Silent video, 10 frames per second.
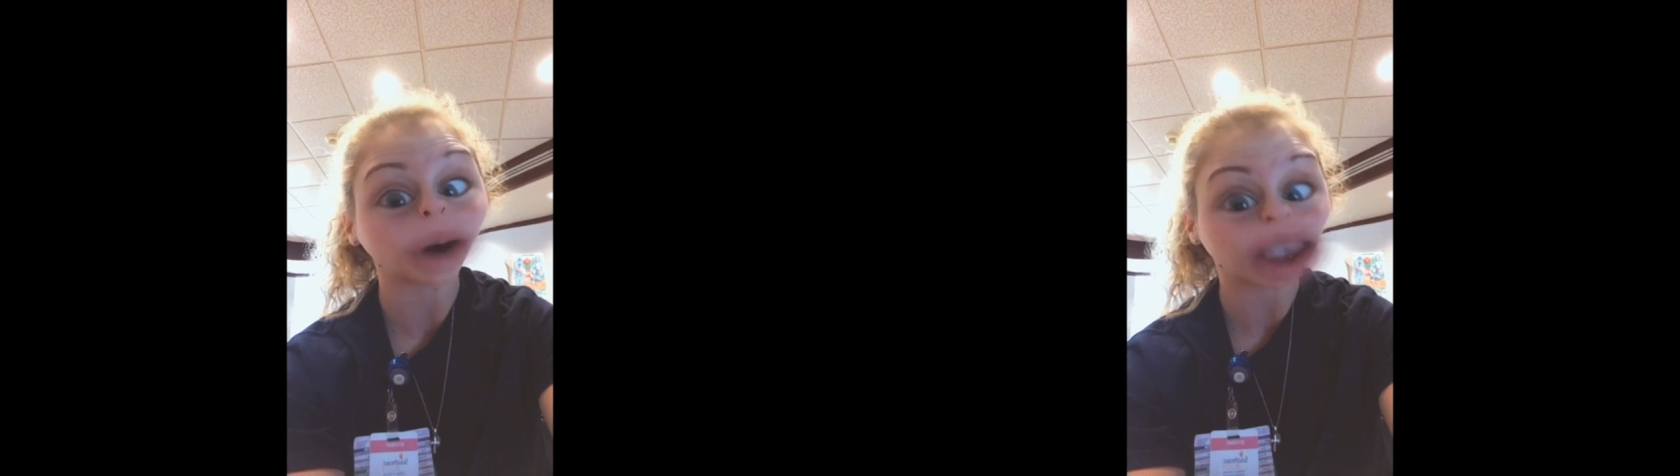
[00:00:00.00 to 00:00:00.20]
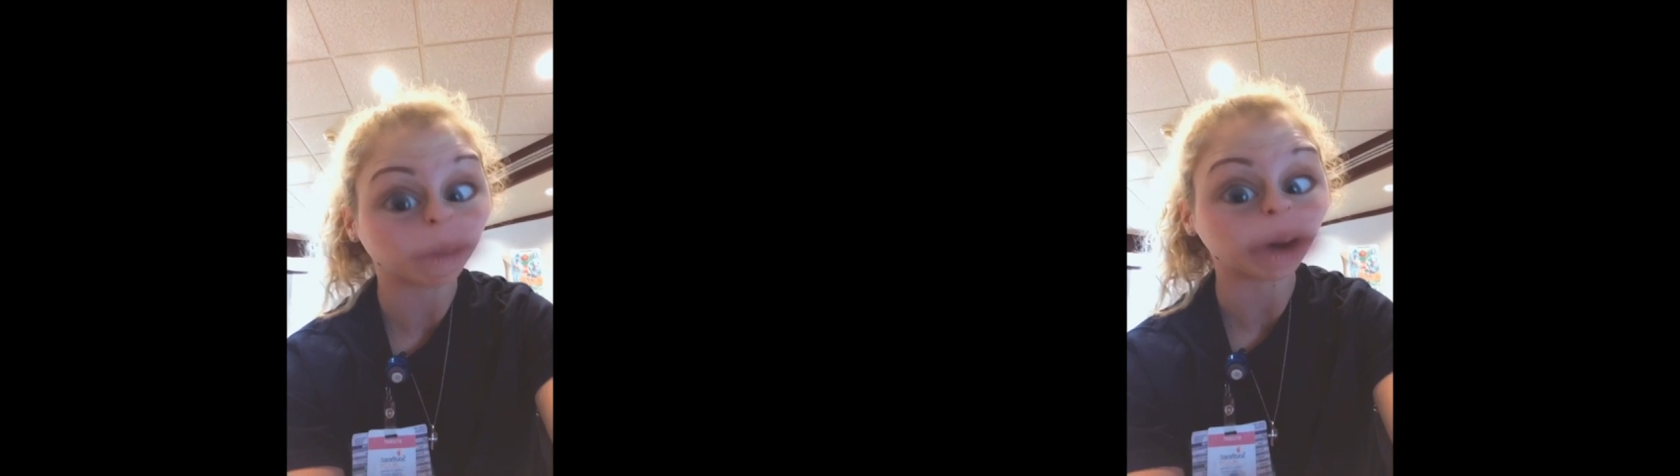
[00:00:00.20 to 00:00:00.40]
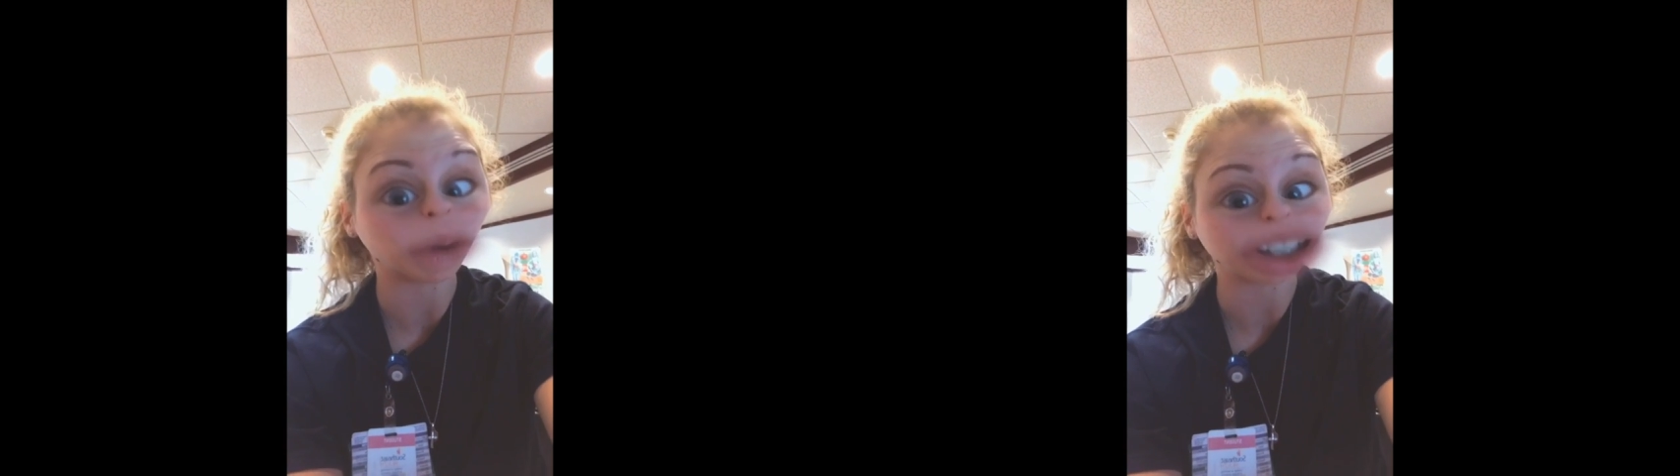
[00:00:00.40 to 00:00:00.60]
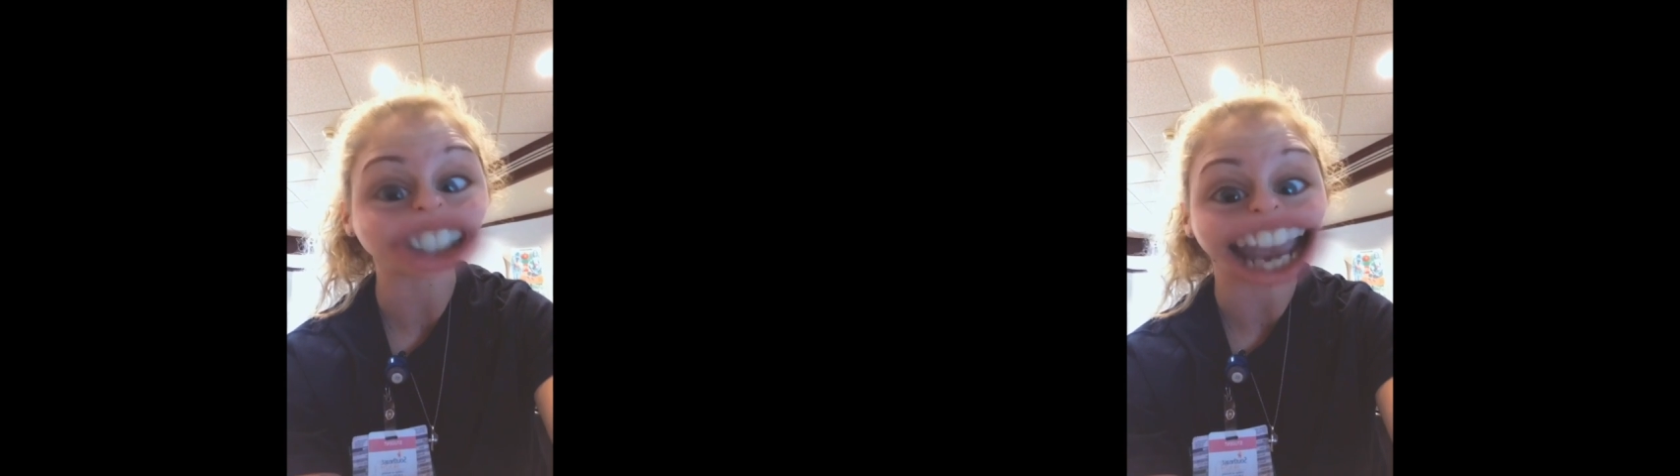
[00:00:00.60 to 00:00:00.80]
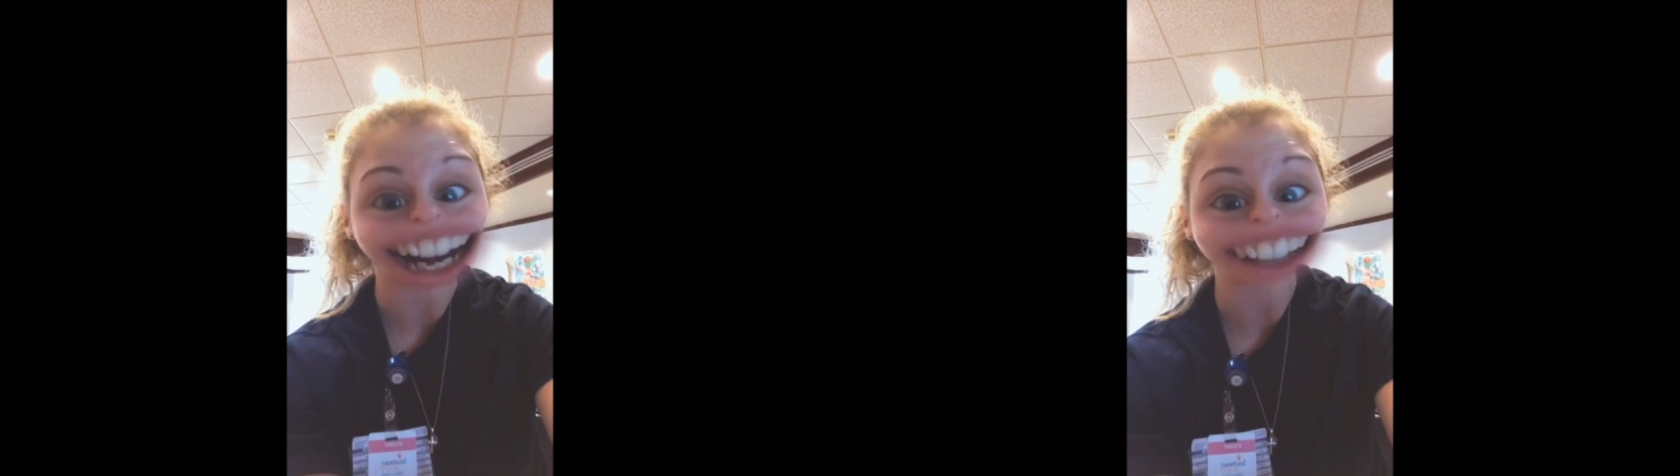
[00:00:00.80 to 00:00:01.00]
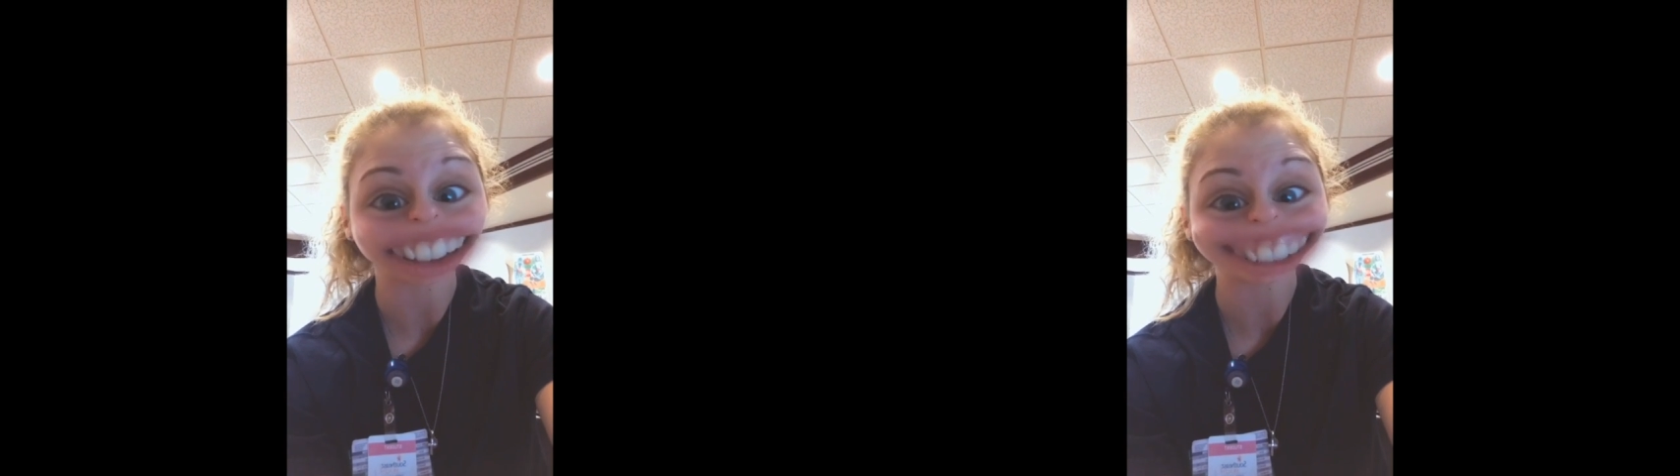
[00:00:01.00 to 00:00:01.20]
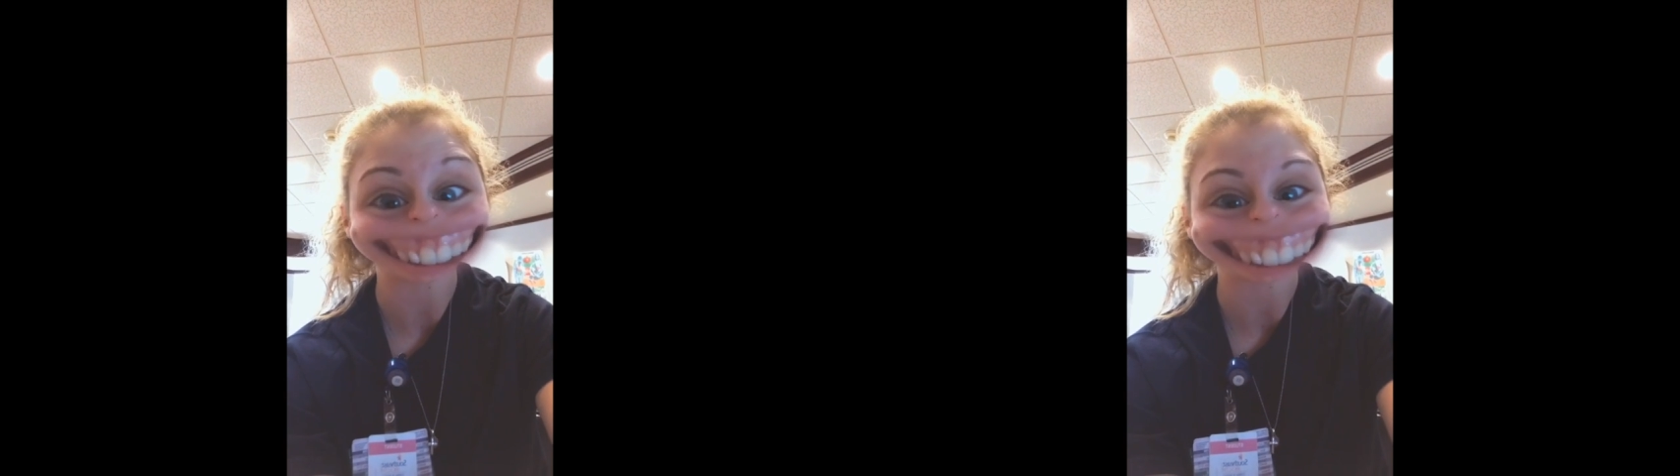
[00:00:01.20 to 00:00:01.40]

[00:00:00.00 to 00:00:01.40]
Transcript: their respiratory status.